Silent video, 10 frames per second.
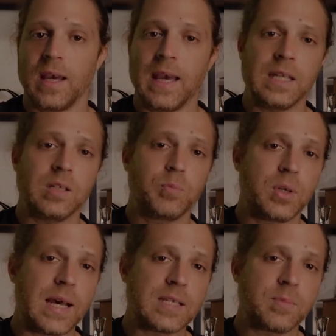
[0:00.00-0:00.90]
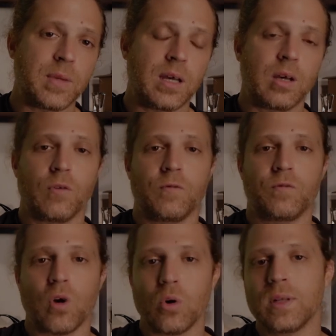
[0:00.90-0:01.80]
and plasma of
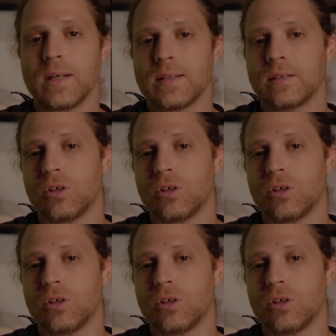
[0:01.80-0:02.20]
rodents,